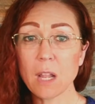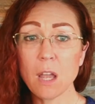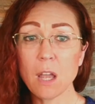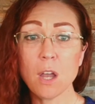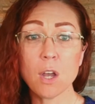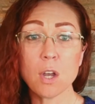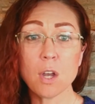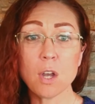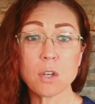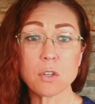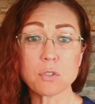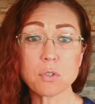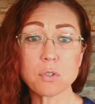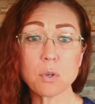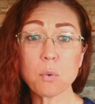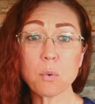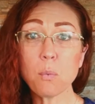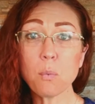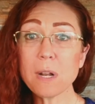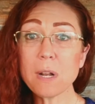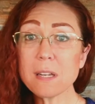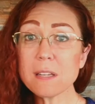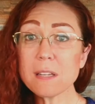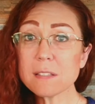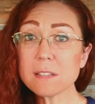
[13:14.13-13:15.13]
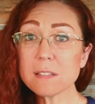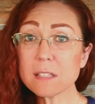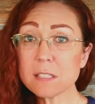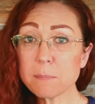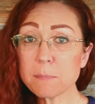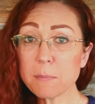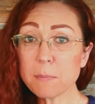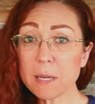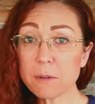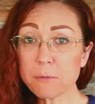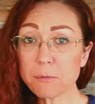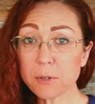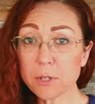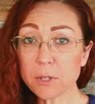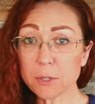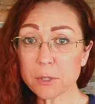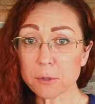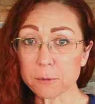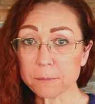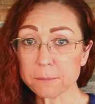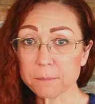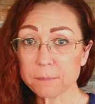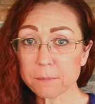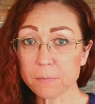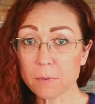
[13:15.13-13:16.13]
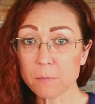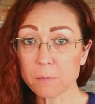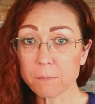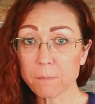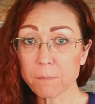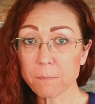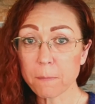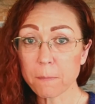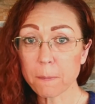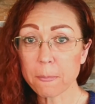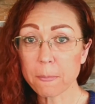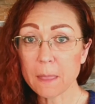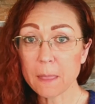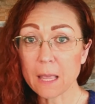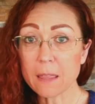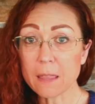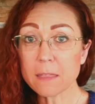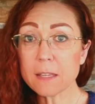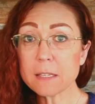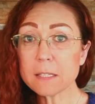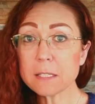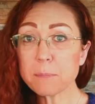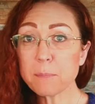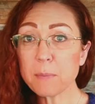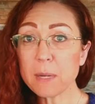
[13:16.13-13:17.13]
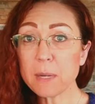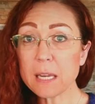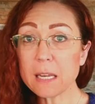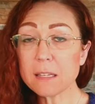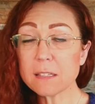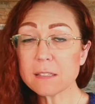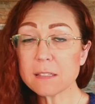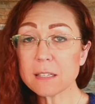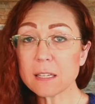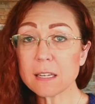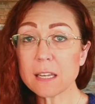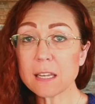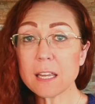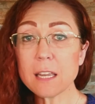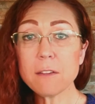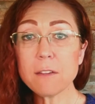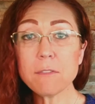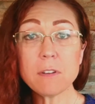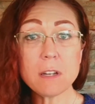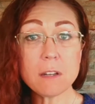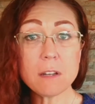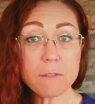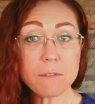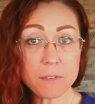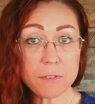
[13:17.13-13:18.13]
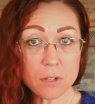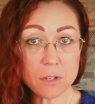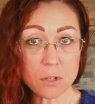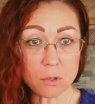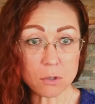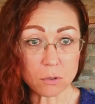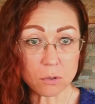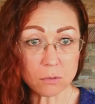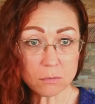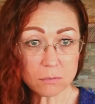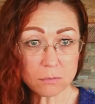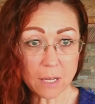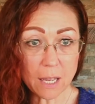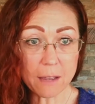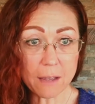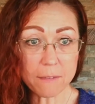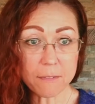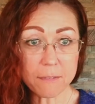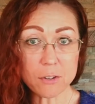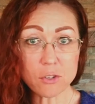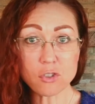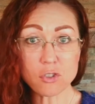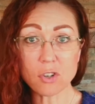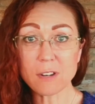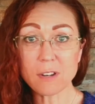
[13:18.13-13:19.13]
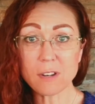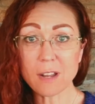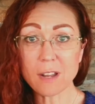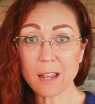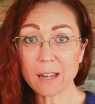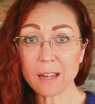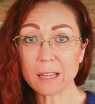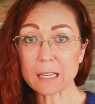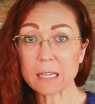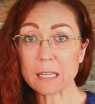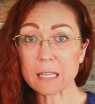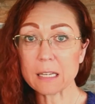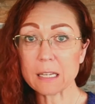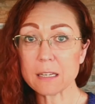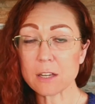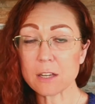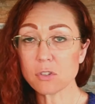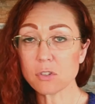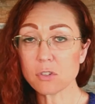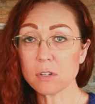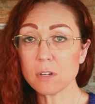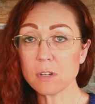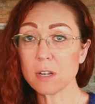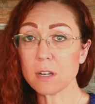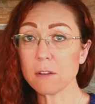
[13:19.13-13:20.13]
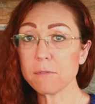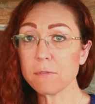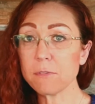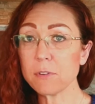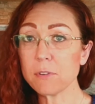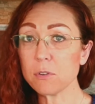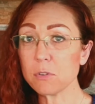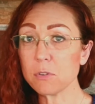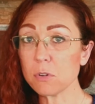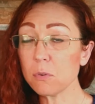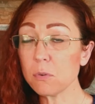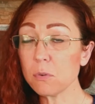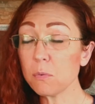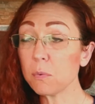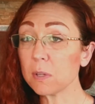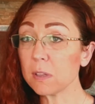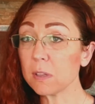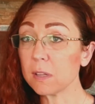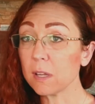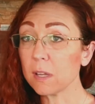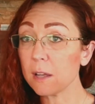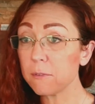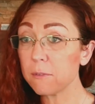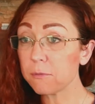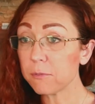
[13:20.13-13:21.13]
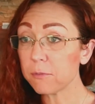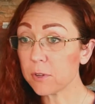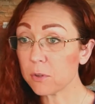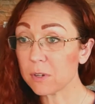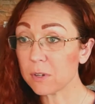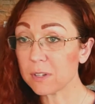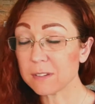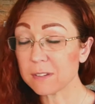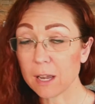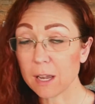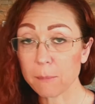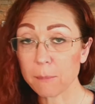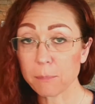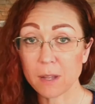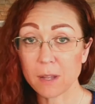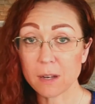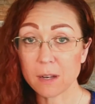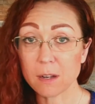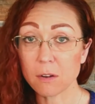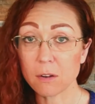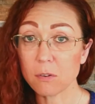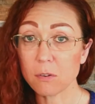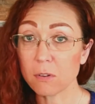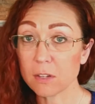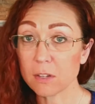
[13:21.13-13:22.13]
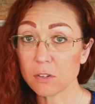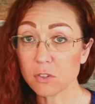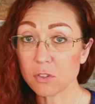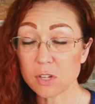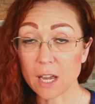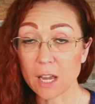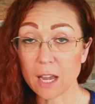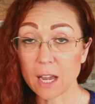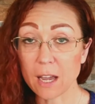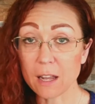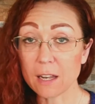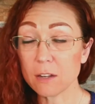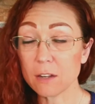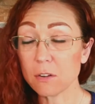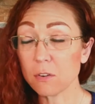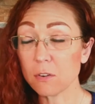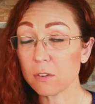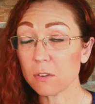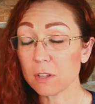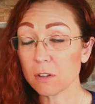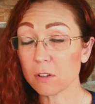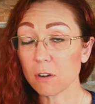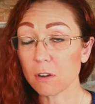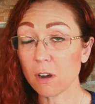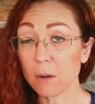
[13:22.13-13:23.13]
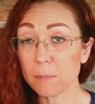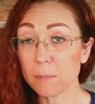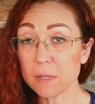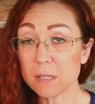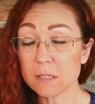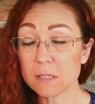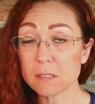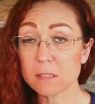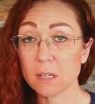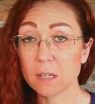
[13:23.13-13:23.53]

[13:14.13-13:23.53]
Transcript: So what does this mean for you? This means that even if you have a genetic condition, and if you do, would love for you to type that into the chat, into the comments,